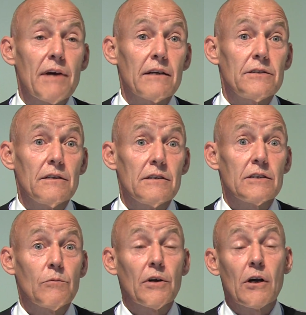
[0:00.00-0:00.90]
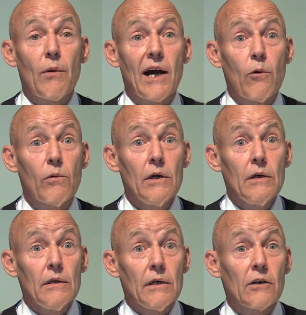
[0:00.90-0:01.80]
reaction is to want to go out
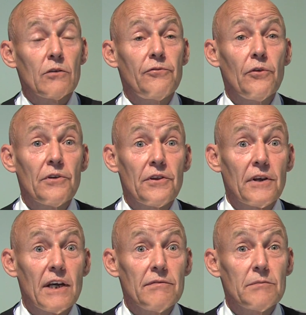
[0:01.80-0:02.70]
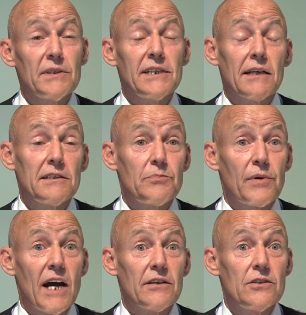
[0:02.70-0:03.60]
and confront the thieves and protect his
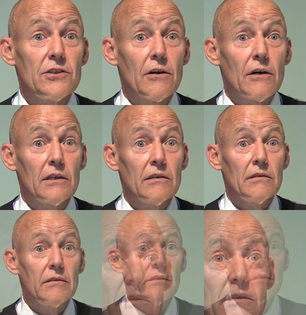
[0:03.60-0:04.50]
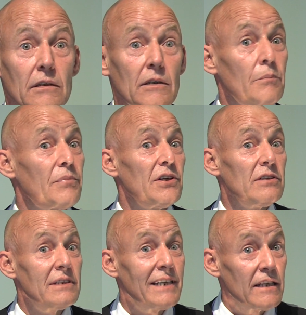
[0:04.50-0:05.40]
pride and joy. But he
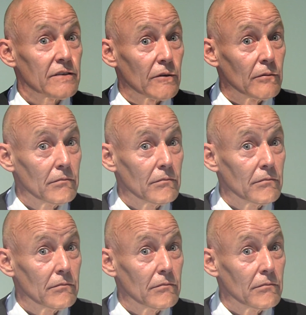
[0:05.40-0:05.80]
doesn't need to.